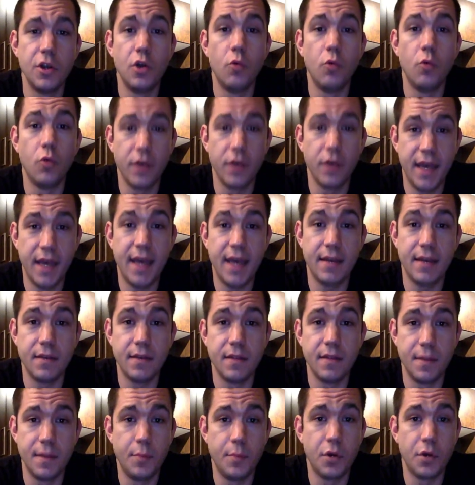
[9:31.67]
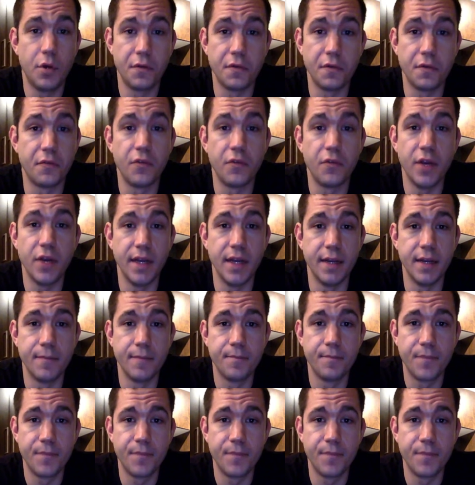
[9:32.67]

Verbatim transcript: will get the book for free